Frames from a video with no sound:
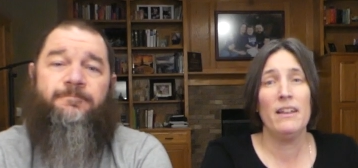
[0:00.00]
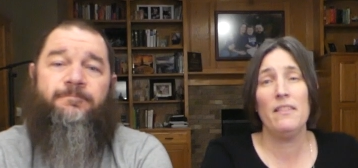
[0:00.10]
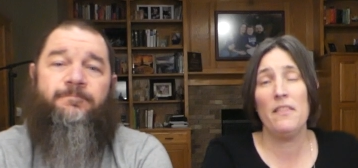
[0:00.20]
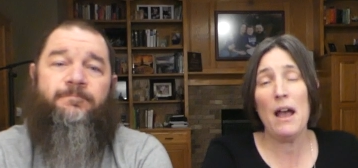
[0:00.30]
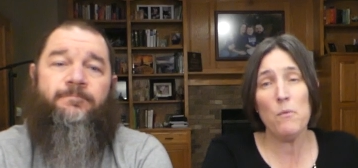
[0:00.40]

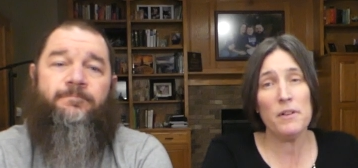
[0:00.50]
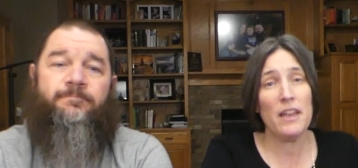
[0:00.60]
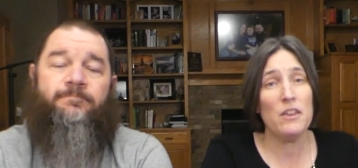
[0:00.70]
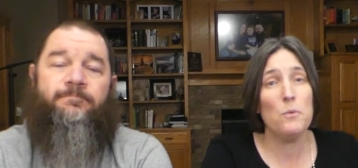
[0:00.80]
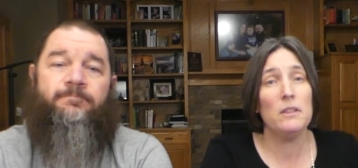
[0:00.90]
Speaker 1: That will
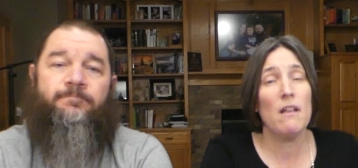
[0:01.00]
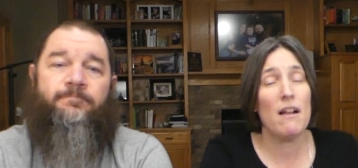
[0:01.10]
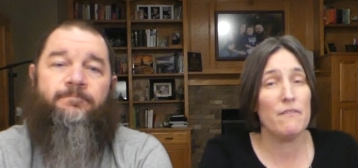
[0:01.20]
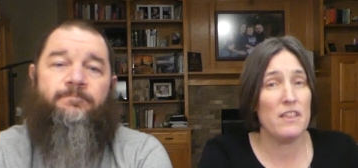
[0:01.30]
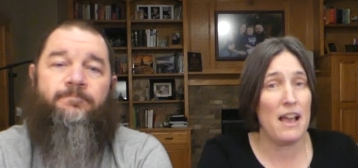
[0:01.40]
get you a
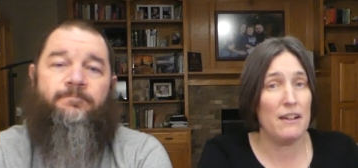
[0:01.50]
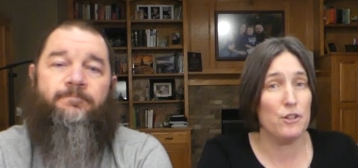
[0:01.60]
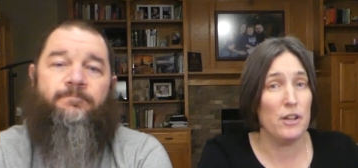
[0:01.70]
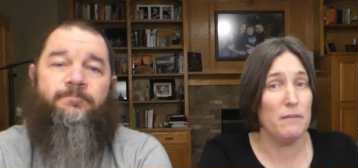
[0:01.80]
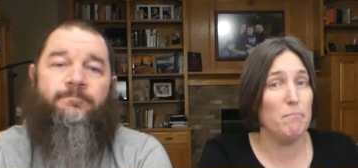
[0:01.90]
lot of the
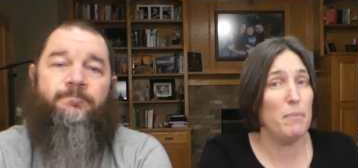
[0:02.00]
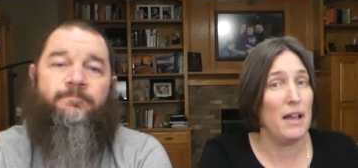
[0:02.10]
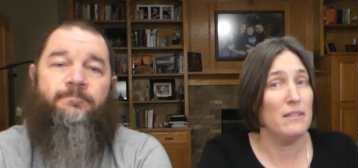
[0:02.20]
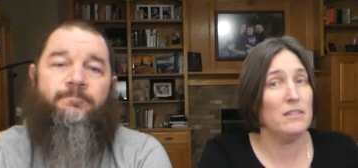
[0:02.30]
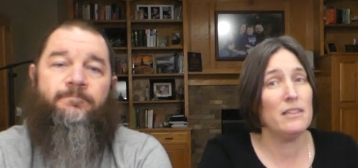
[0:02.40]
action,
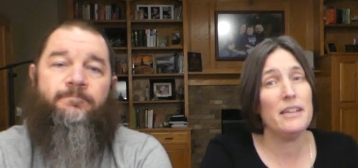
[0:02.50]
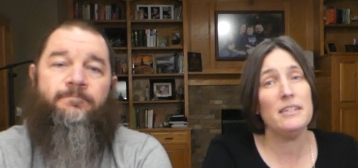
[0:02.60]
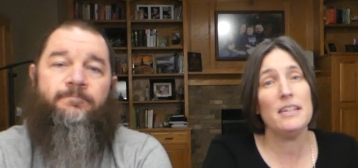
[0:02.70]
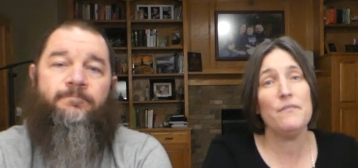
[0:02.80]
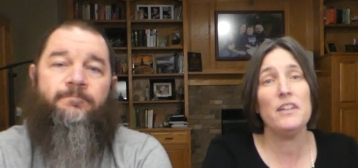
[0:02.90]
but Sling
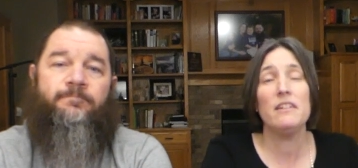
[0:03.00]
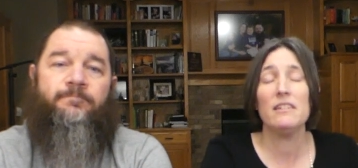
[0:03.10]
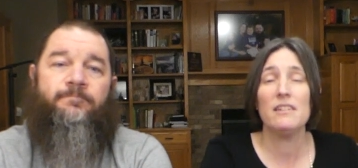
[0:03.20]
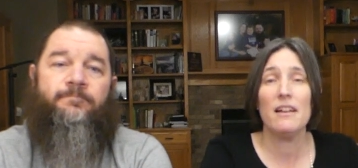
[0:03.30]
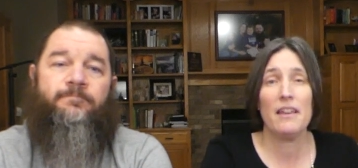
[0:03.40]
TV
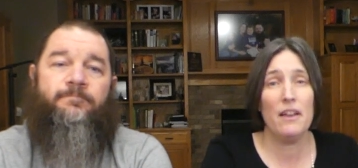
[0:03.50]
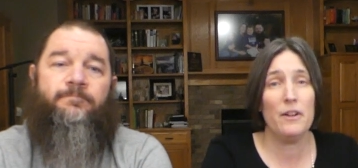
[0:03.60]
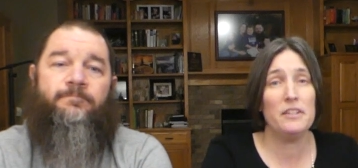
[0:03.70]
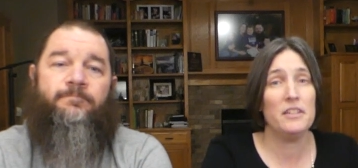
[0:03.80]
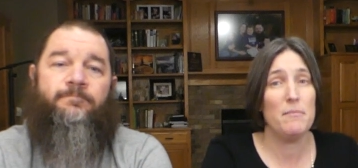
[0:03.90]
does not
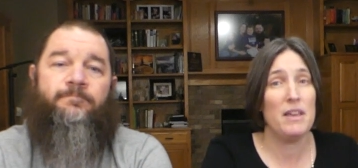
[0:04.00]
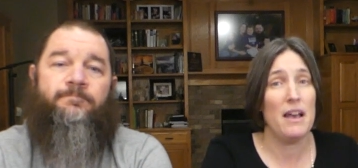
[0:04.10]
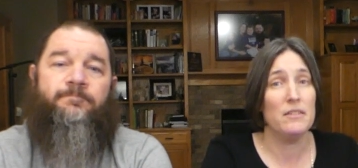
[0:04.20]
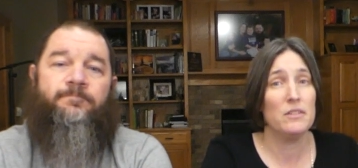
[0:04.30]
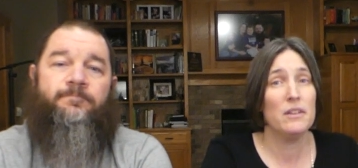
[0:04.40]
carry
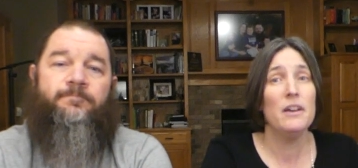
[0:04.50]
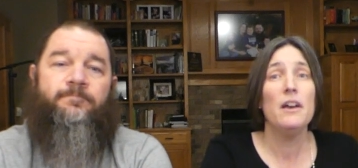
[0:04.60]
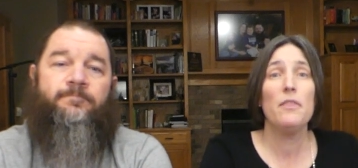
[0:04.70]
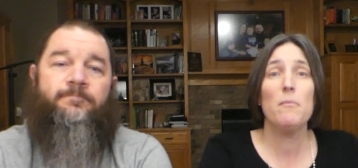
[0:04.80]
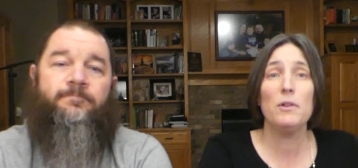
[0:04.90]
CBS.
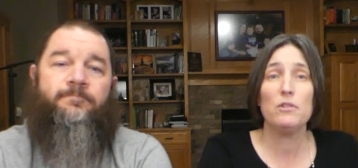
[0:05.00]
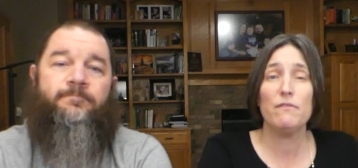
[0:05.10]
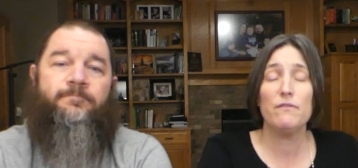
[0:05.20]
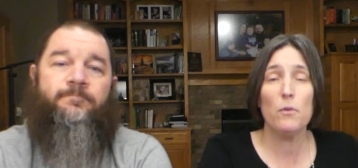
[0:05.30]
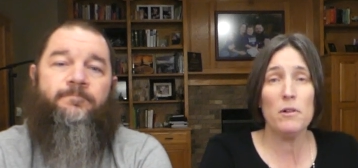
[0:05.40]
The most
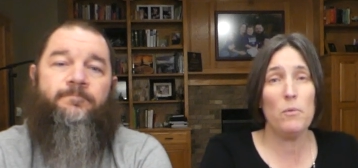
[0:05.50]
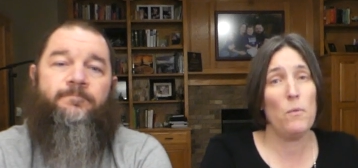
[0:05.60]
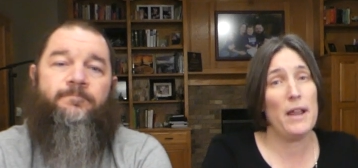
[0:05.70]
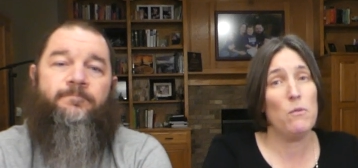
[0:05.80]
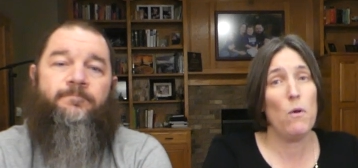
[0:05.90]
affordable
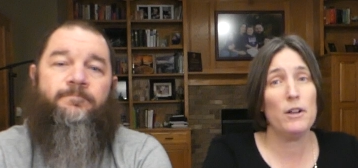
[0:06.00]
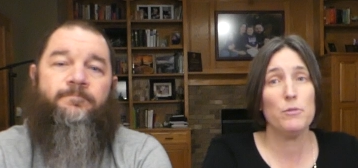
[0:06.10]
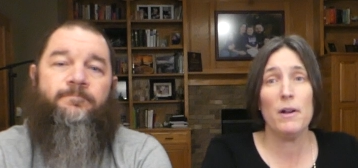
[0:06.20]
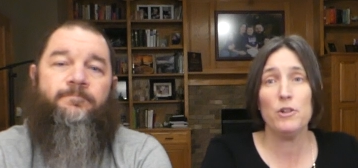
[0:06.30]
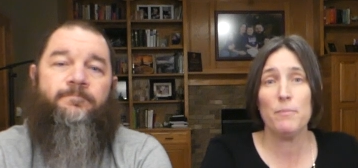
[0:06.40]
way to
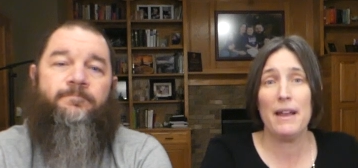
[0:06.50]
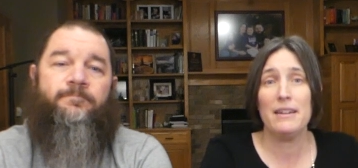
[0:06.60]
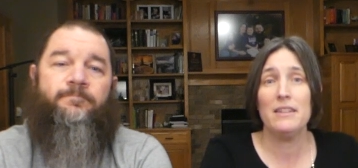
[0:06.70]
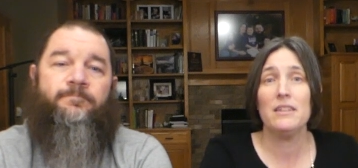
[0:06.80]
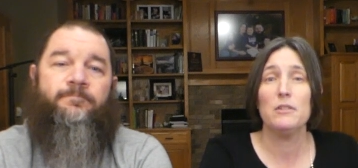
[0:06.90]
watch March
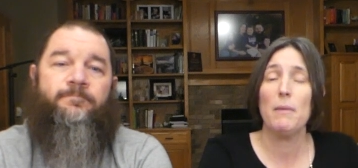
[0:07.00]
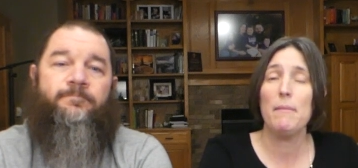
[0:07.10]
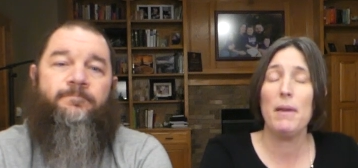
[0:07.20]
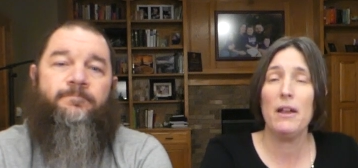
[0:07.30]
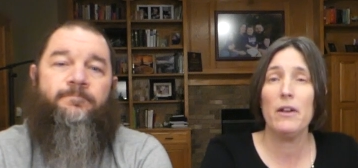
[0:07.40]
Madness is
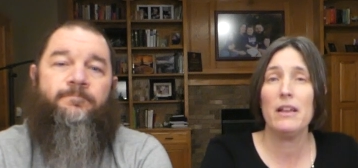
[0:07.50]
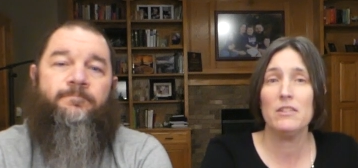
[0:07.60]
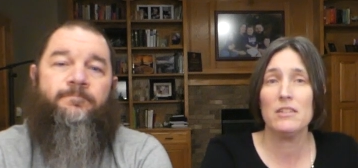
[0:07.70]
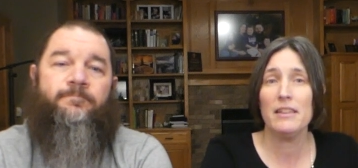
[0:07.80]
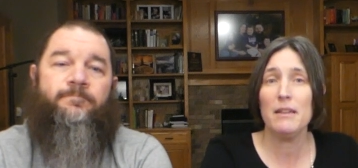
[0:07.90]
by pairing a
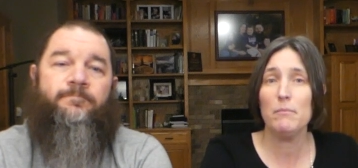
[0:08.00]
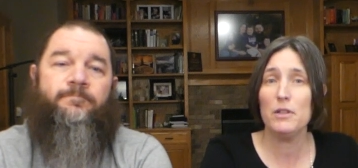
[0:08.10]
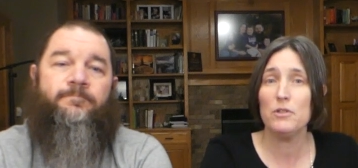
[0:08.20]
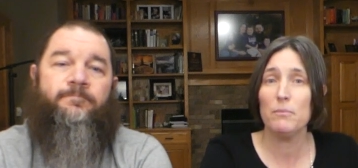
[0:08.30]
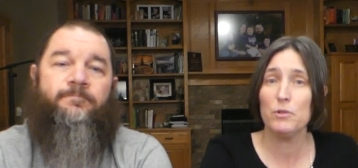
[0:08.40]
Sling
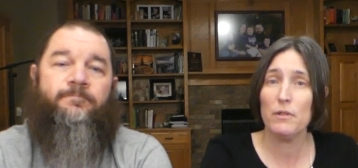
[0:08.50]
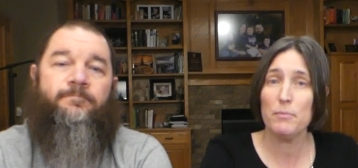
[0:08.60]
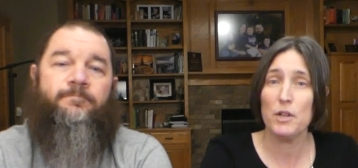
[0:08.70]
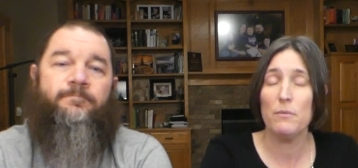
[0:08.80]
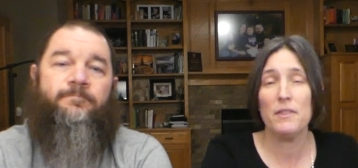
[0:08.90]
Blue
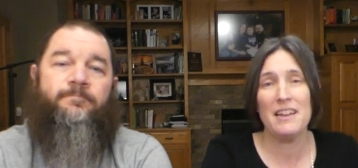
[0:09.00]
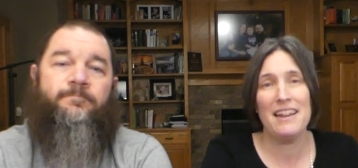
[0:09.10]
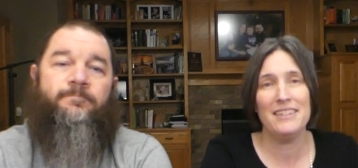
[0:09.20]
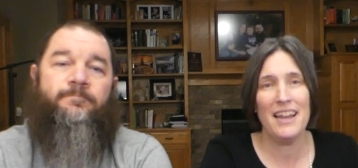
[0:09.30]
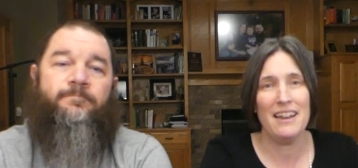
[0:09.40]
subscription with an
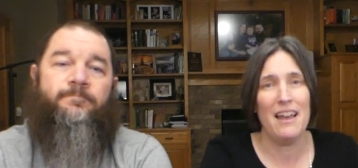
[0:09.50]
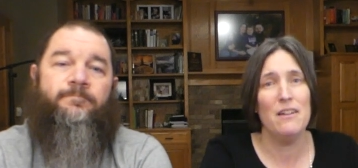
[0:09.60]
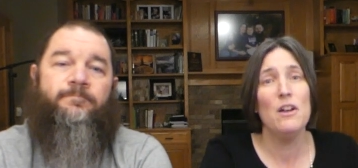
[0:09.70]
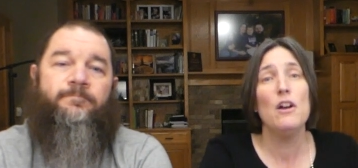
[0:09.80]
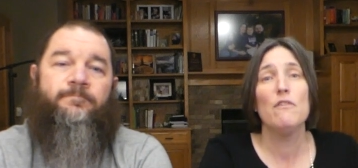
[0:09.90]
antenna.
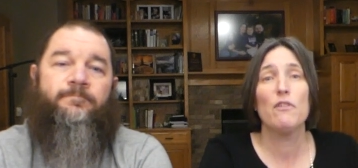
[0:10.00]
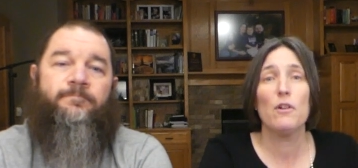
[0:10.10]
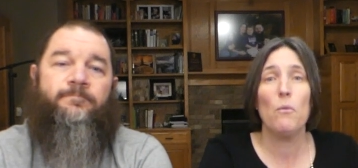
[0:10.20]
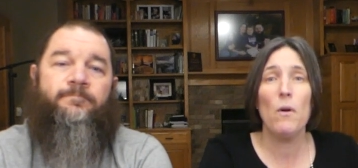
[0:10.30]
For a